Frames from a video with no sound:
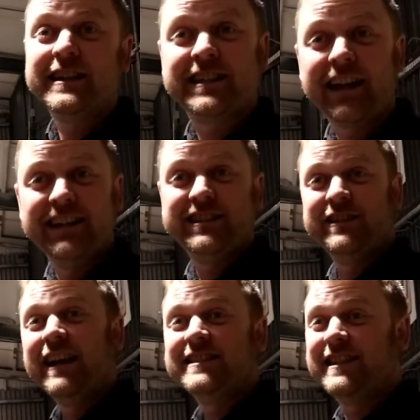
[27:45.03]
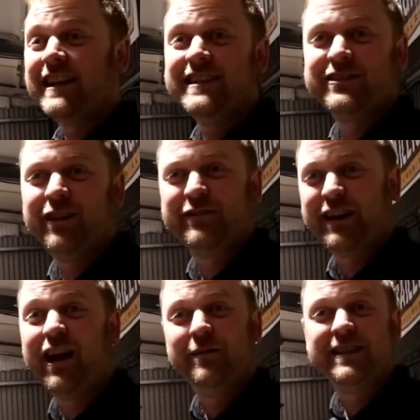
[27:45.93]
his daily drive
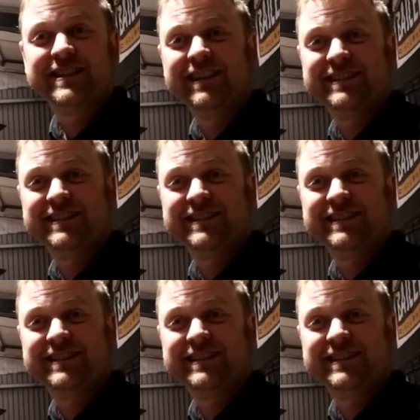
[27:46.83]
car basically,